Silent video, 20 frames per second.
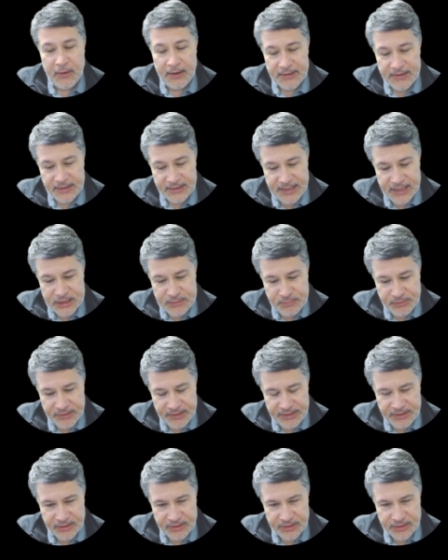I think that's pretty
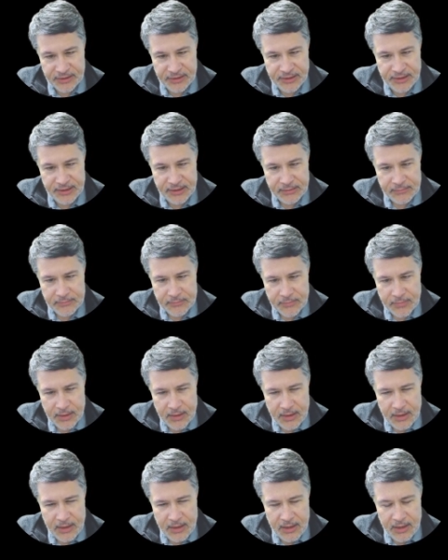darn good.
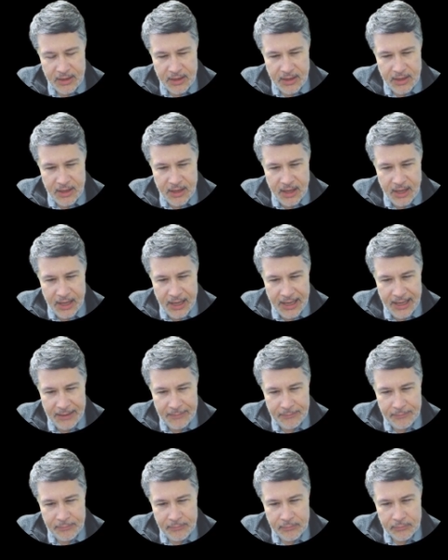
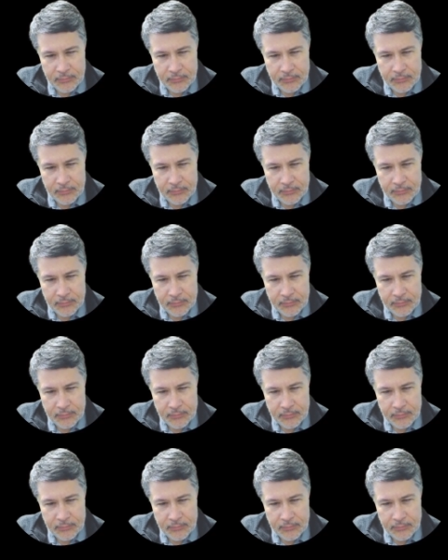Now